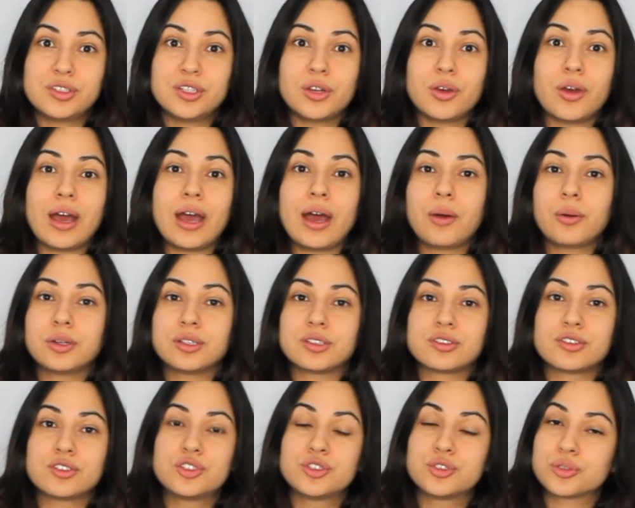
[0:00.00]
how
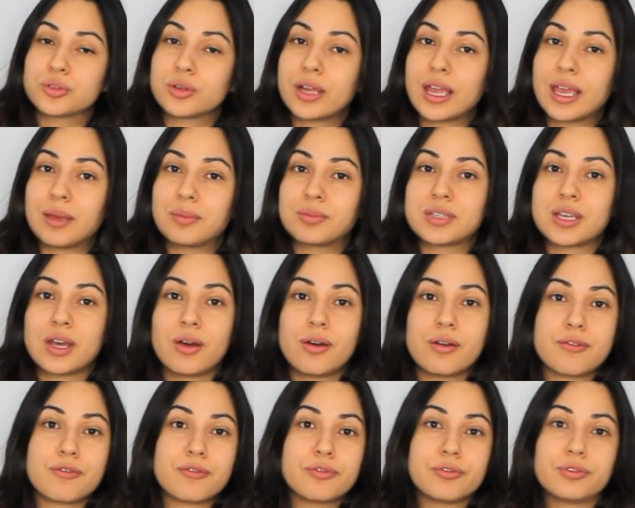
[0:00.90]
it's draped, how
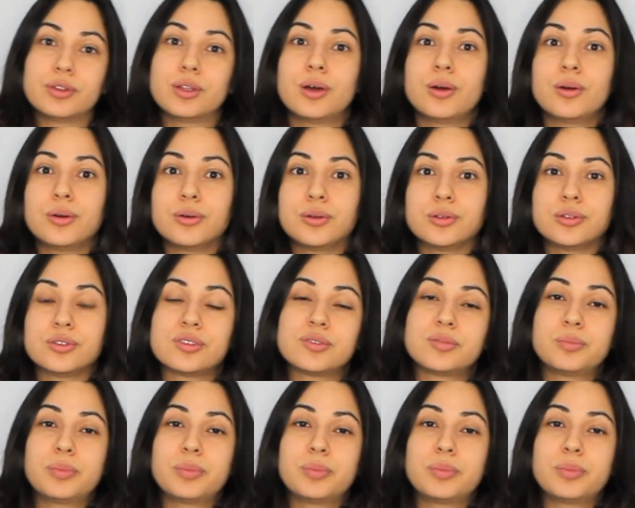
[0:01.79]
it flows,